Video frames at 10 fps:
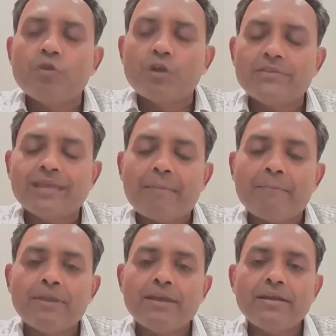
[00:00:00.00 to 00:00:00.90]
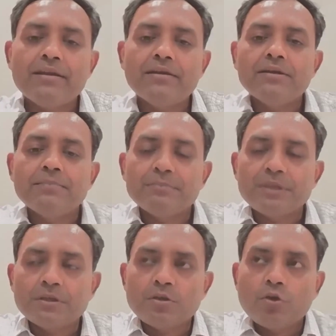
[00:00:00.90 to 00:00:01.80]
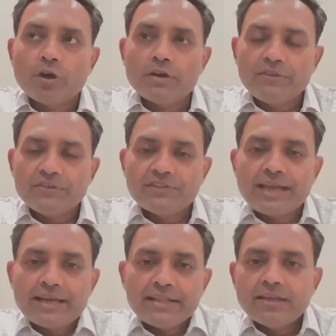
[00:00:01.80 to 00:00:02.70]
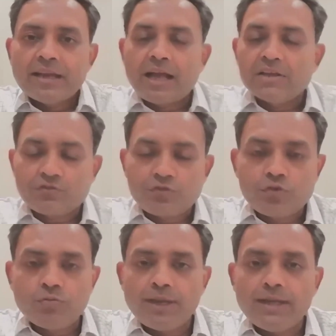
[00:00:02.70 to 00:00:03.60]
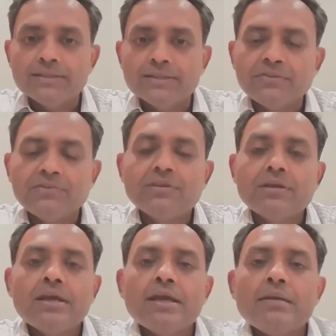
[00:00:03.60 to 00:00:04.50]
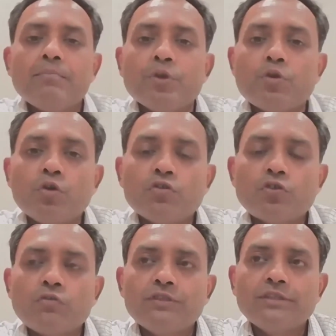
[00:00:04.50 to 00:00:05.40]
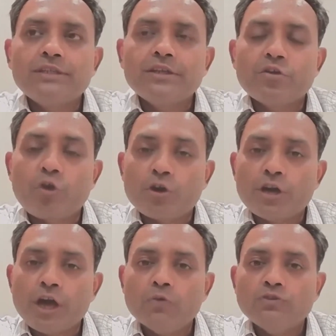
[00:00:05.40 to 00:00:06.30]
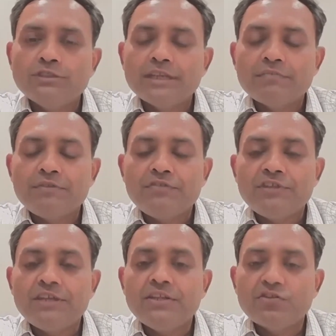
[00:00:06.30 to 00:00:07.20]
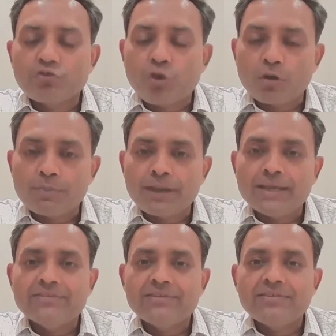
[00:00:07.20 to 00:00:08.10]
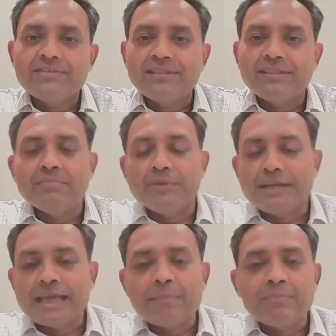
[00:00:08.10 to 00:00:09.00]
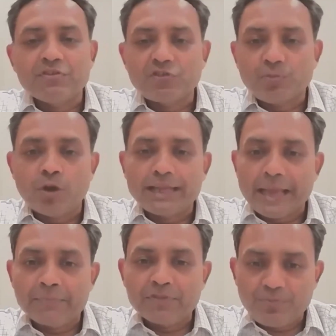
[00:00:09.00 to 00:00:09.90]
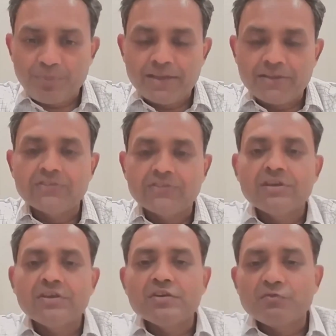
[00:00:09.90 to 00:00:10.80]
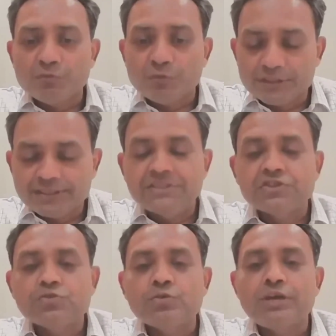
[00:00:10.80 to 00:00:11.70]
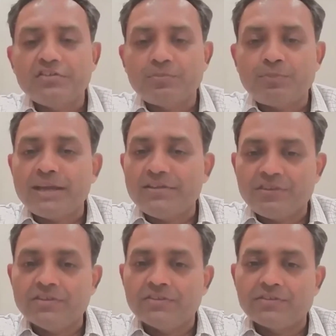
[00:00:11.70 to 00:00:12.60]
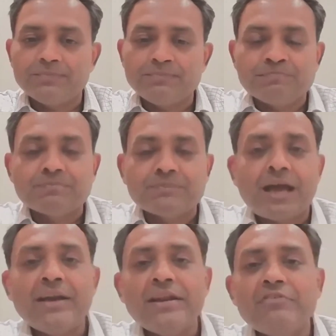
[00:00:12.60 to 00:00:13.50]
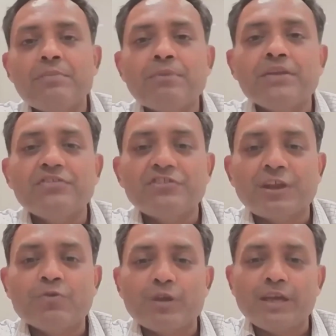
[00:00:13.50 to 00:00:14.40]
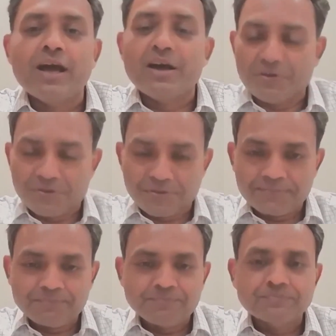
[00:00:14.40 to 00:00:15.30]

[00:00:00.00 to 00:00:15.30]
see, what has happened, Gaurav, is that in the last few months, because of the drawdowns that we've seen in stock prices in the mid cap and small cap space versus today's prices, our entry prices are looking higher.